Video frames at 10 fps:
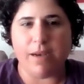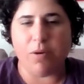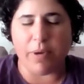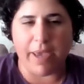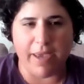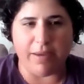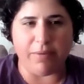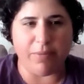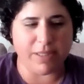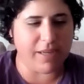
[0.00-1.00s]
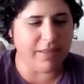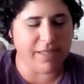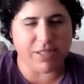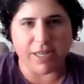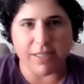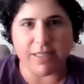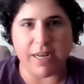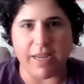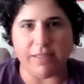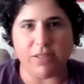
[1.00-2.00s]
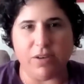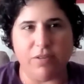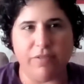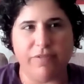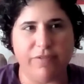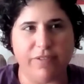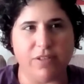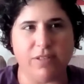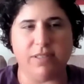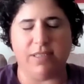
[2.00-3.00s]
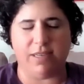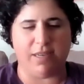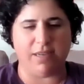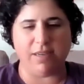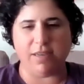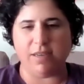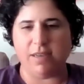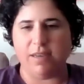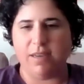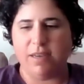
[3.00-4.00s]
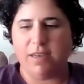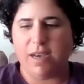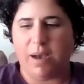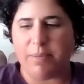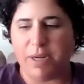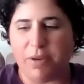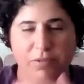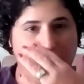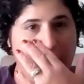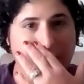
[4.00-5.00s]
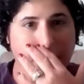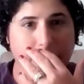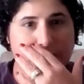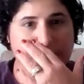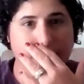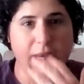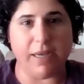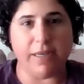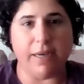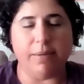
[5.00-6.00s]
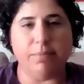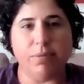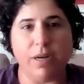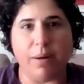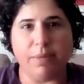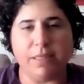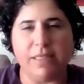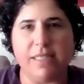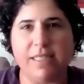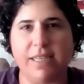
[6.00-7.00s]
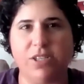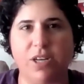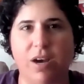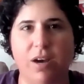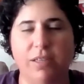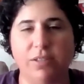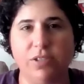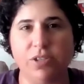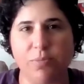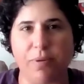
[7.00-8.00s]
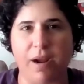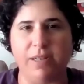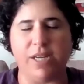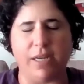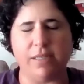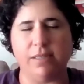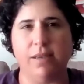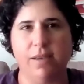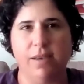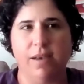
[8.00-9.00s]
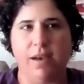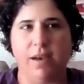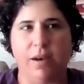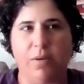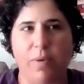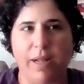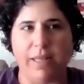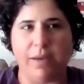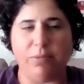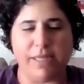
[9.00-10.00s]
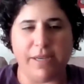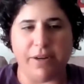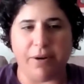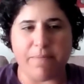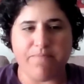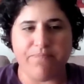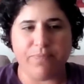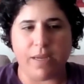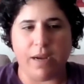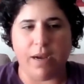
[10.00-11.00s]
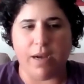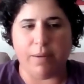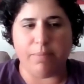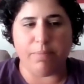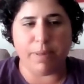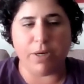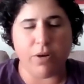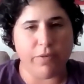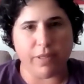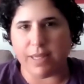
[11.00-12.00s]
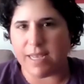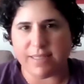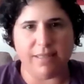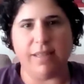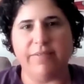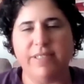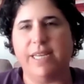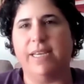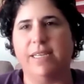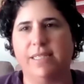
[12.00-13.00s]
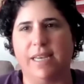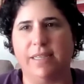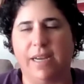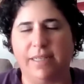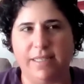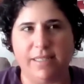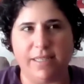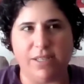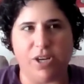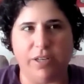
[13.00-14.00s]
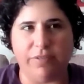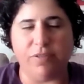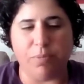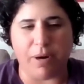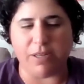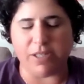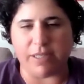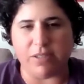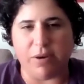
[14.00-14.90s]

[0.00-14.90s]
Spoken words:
Okay, what's on the agenda today? So first thing, I'm going to go through my WIPS. I predominantly stitched on 2 projects while I was here, but over the last 11 days, I did stitch on a few projects.